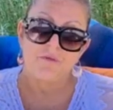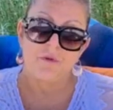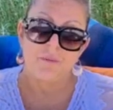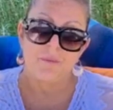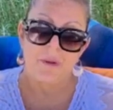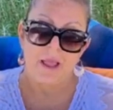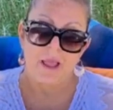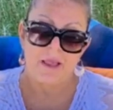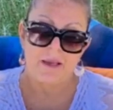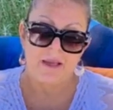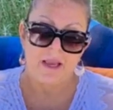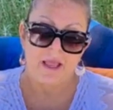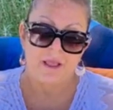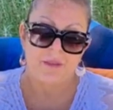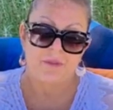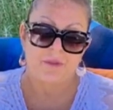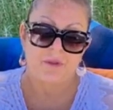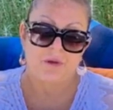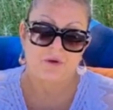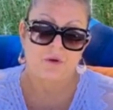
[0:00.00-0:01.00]
from
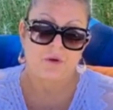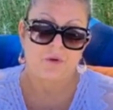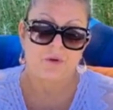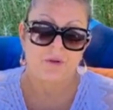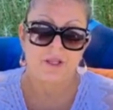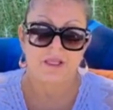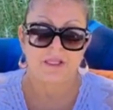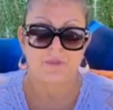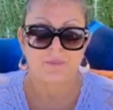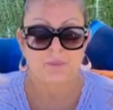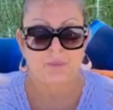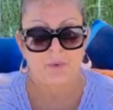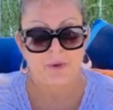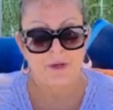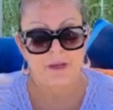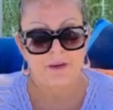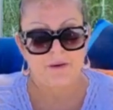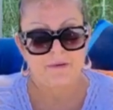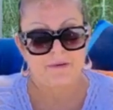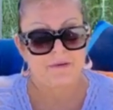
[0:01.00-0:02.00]
unethical,
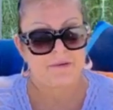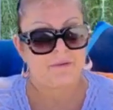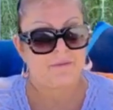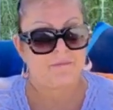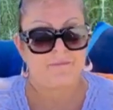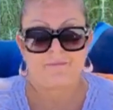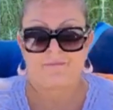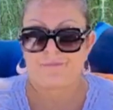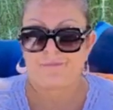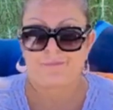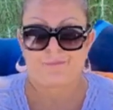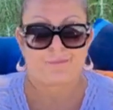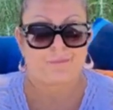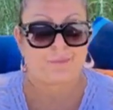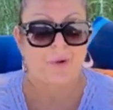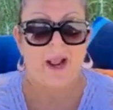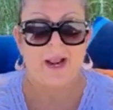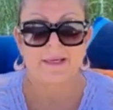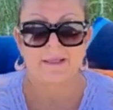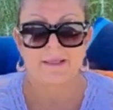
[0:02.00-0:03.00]
exploited
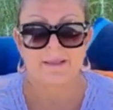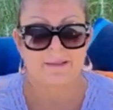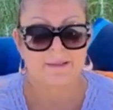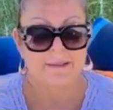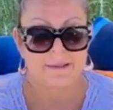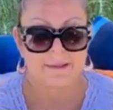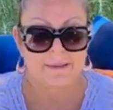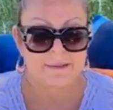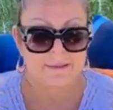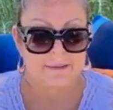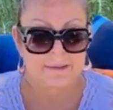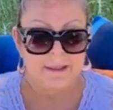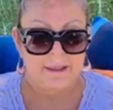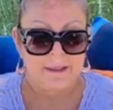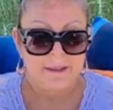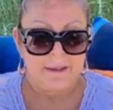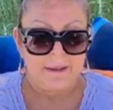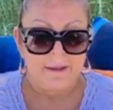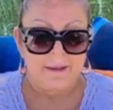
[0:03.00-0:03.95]
practices